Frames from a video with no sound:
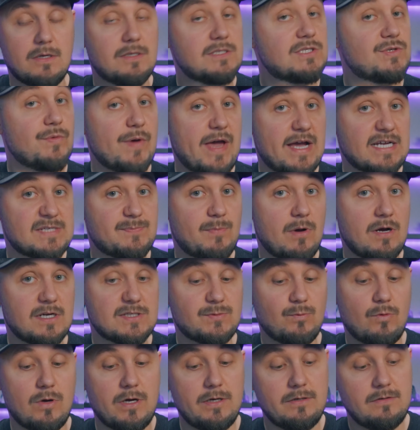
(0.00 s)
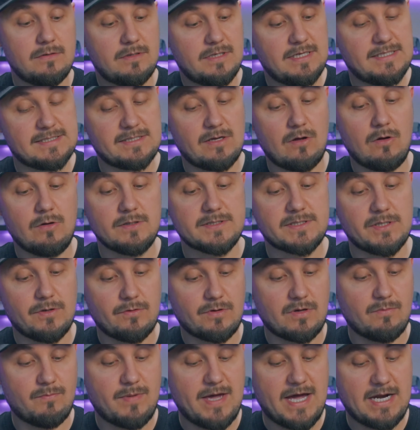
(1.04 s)
So Xbox One is also
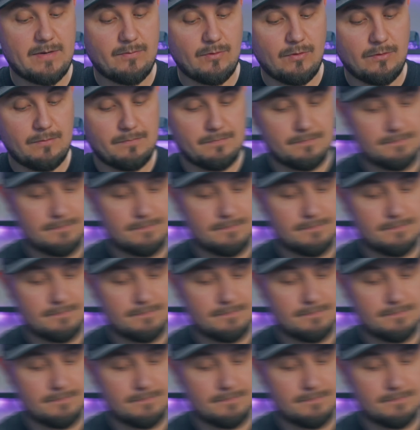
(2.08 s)
compatible.